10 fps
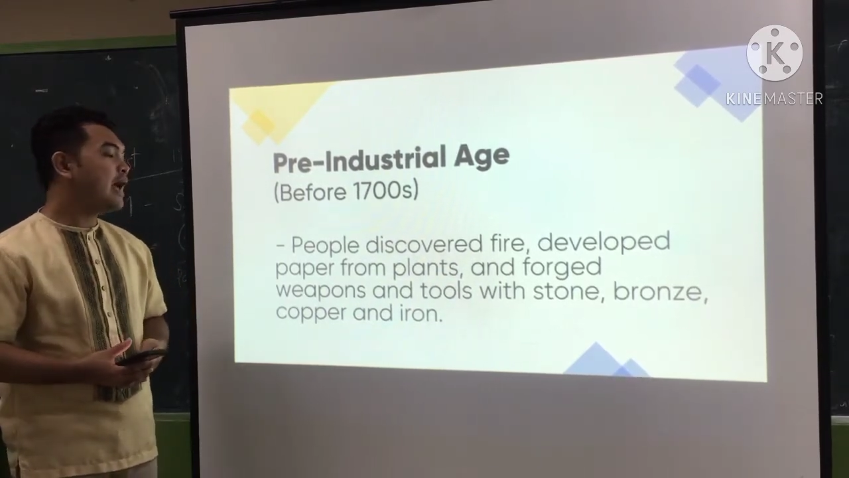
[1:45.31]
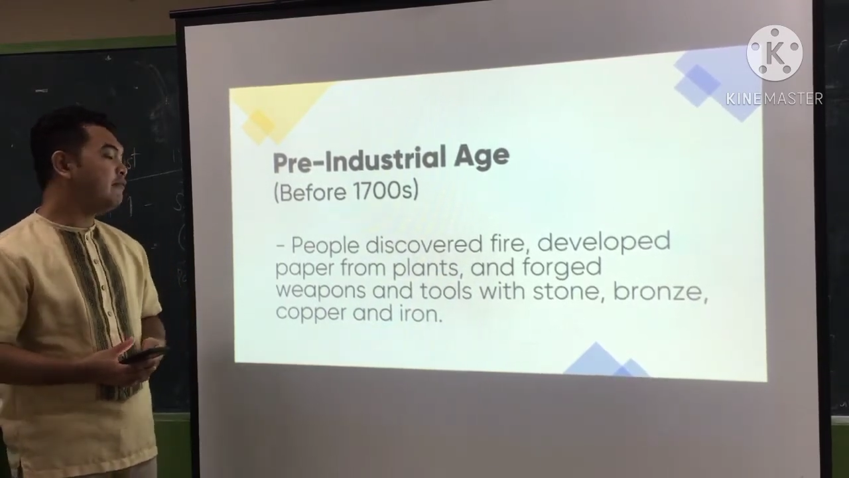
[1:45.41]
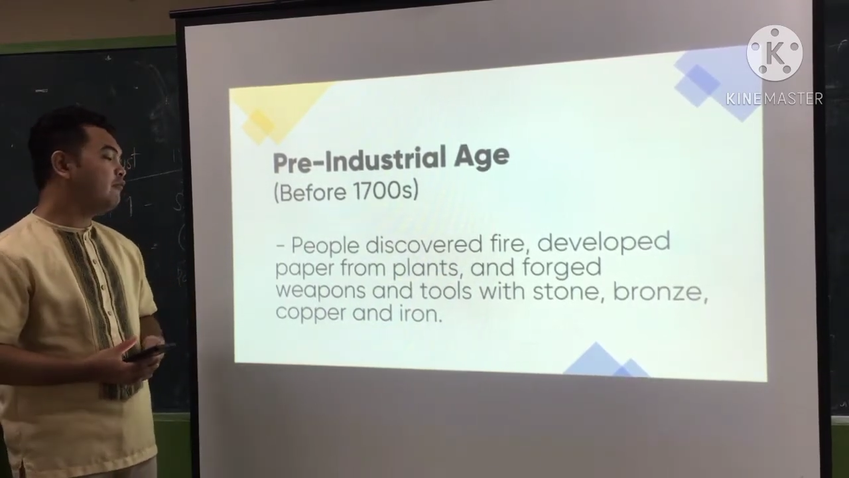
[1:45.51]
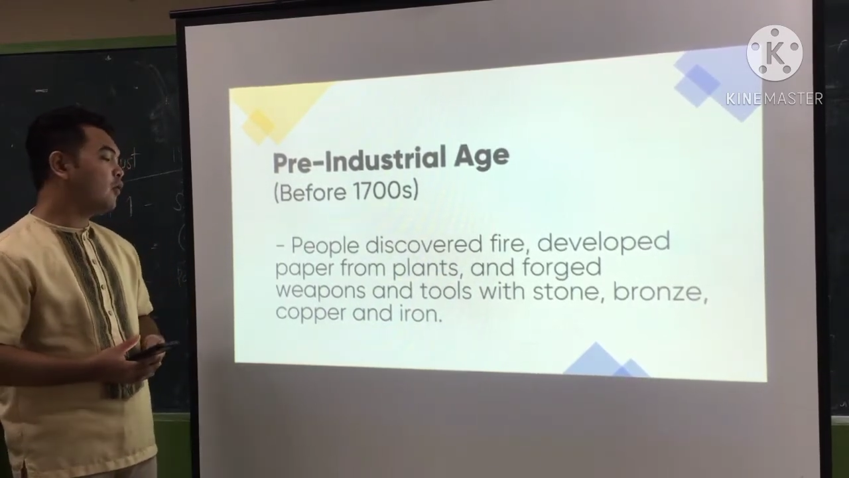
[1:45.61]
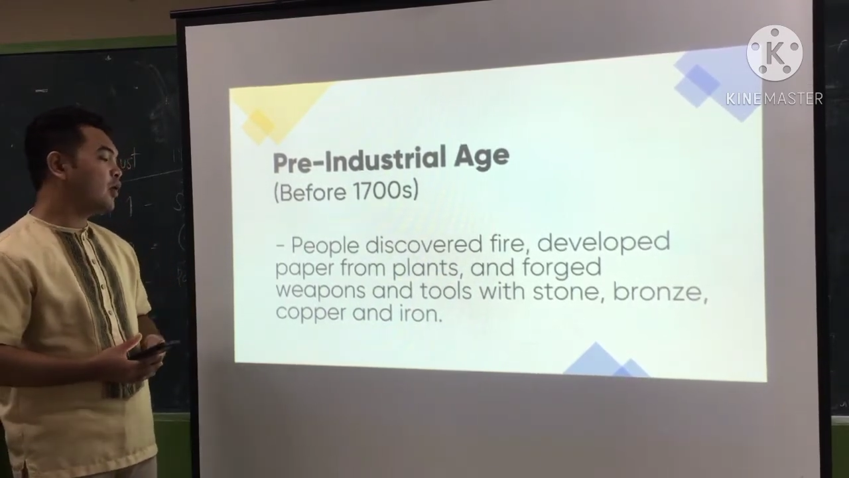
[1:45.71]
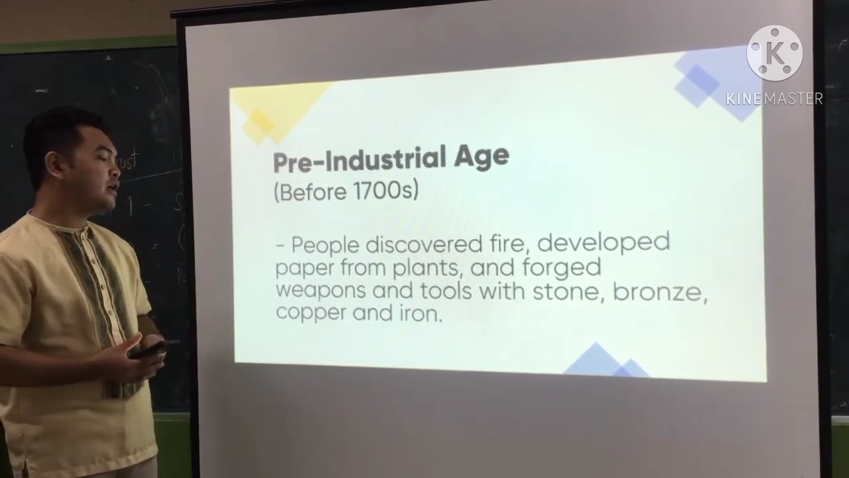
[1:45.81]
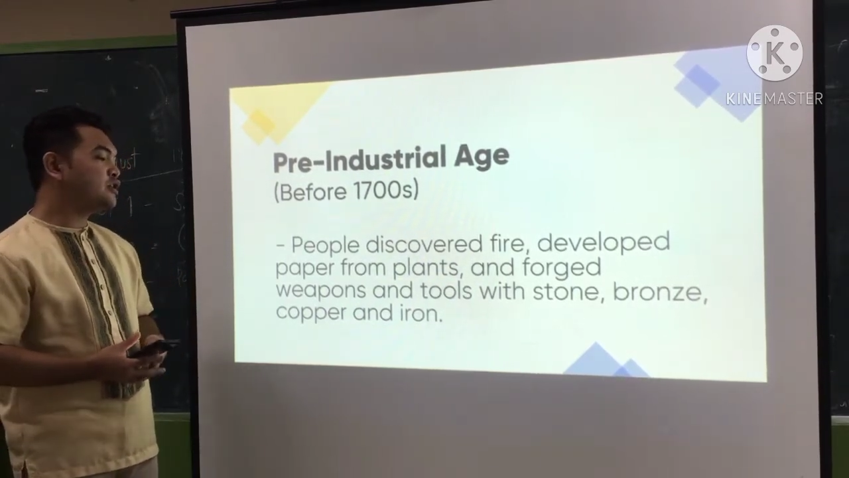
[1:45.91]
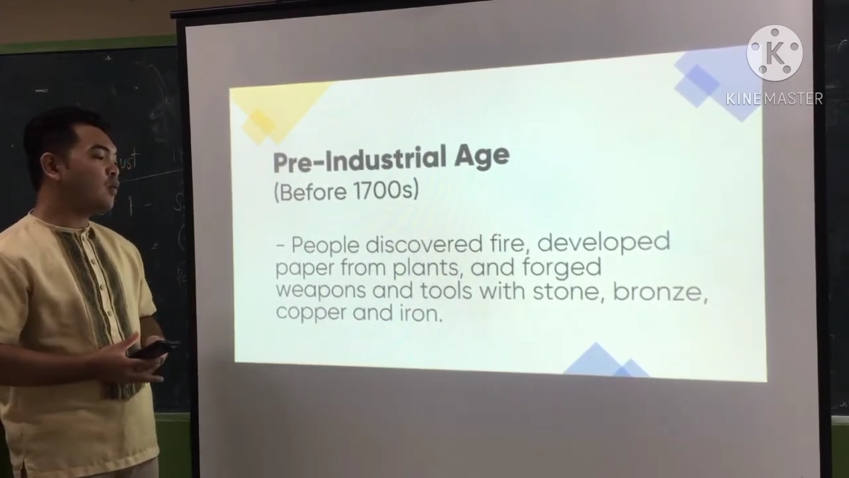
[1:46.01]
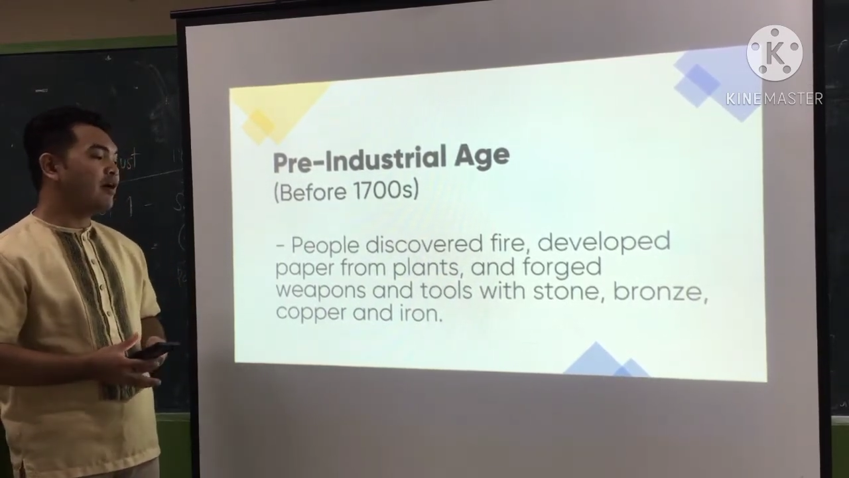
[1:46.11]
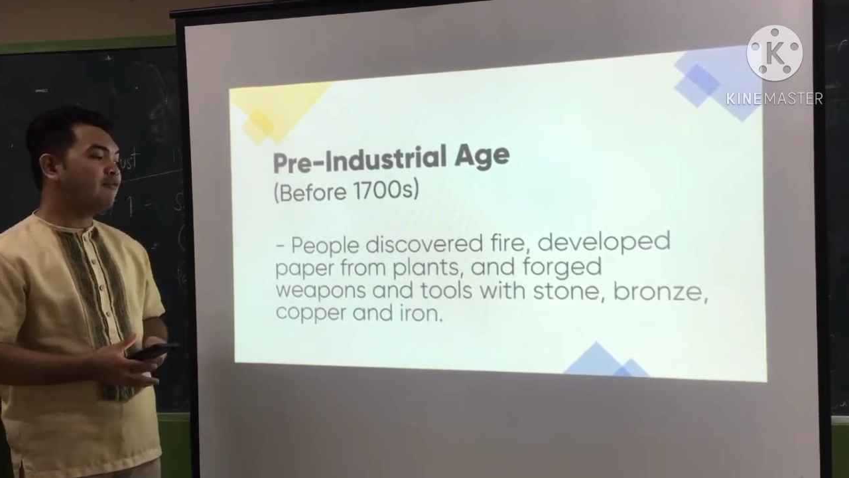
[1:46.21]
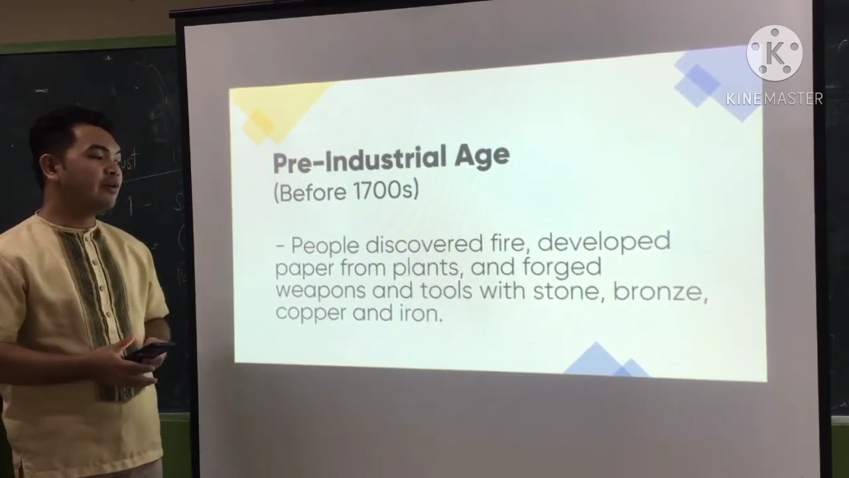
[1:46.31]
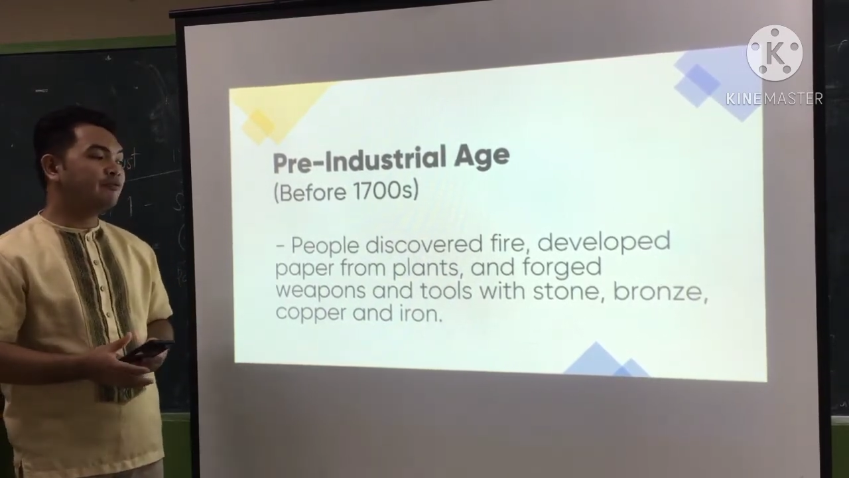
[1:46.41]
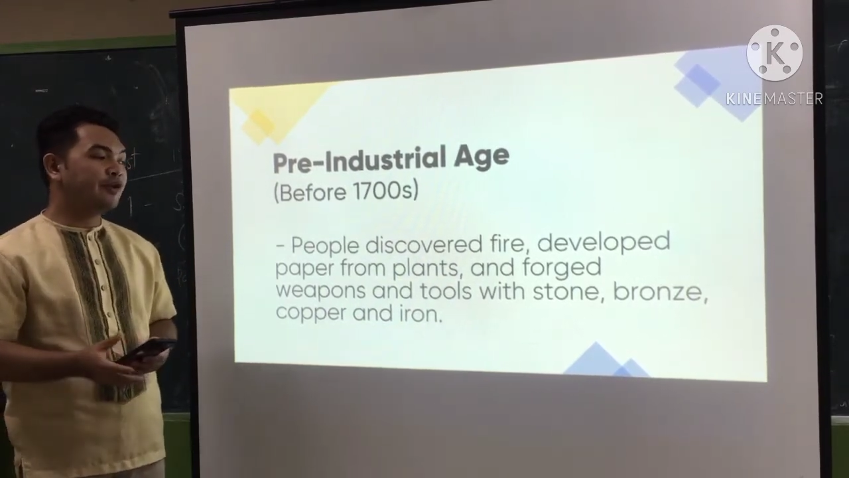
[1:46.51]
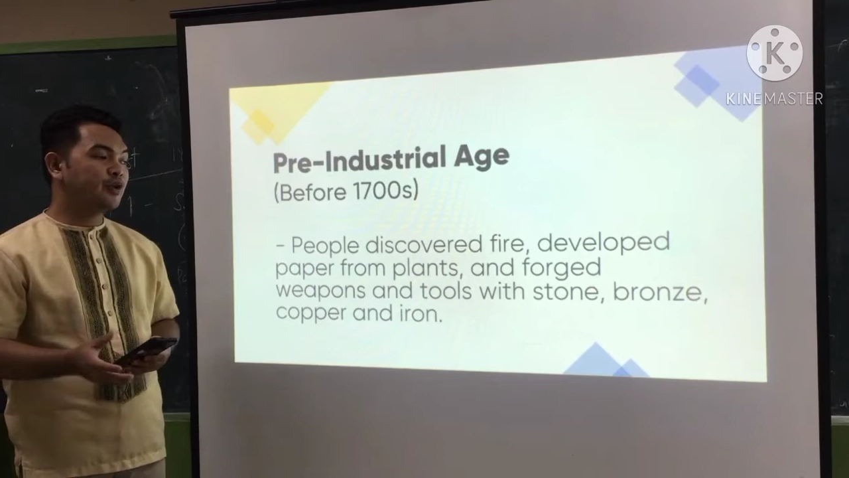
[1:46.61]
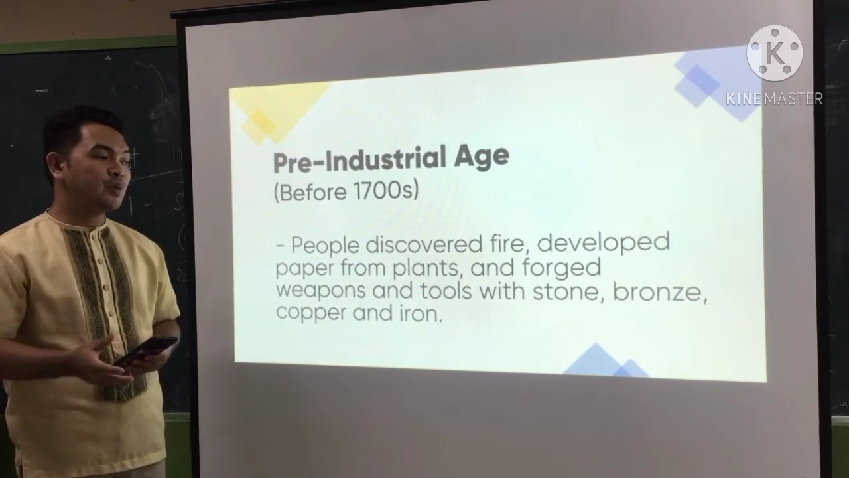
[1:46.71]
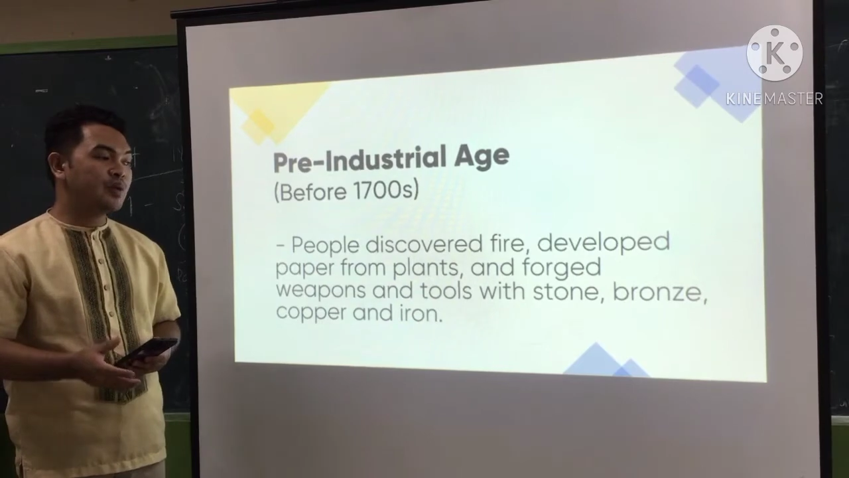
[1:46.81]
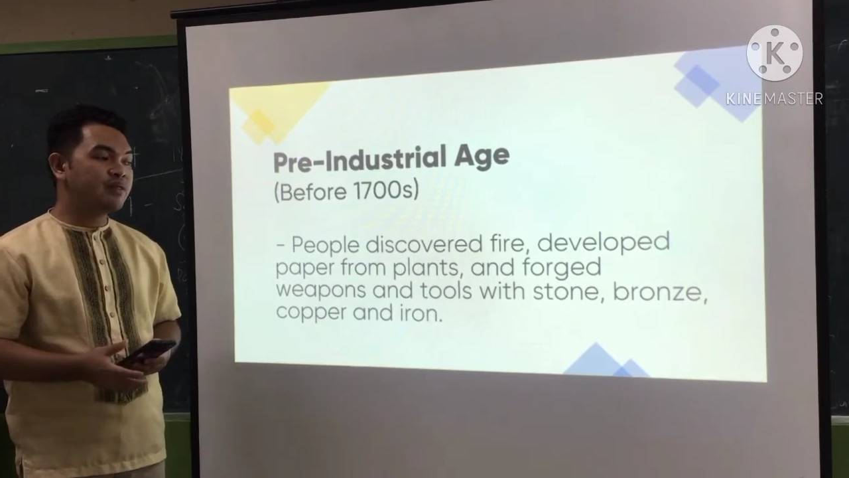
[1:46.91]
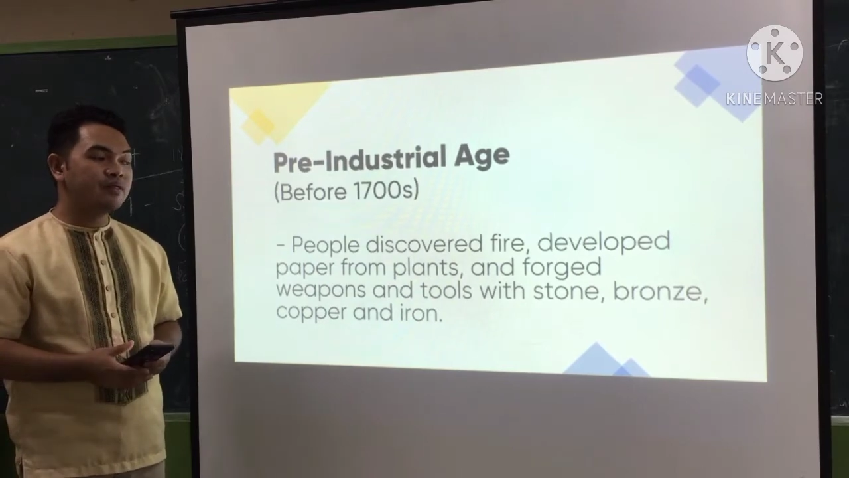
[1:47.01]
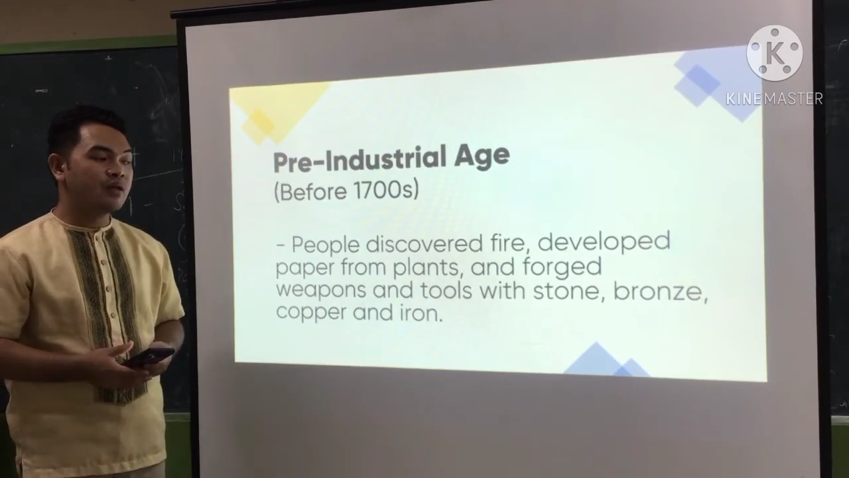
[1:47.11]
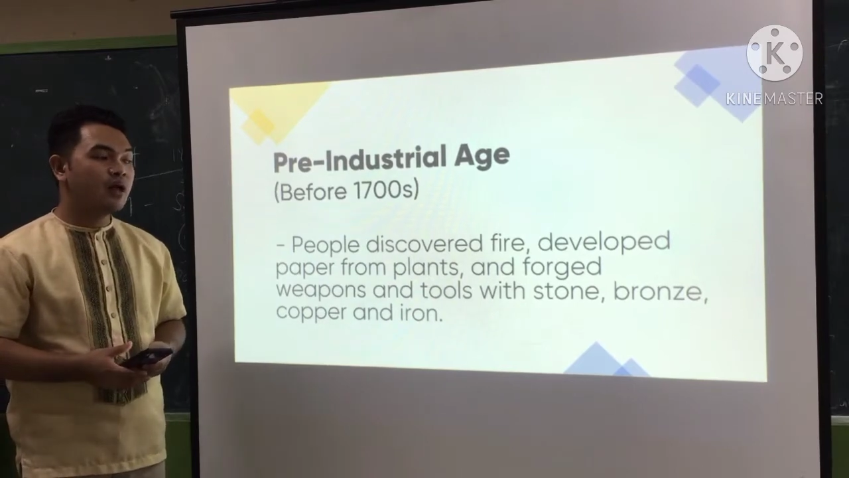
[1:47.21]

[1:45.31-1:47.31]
and forge weapons for tools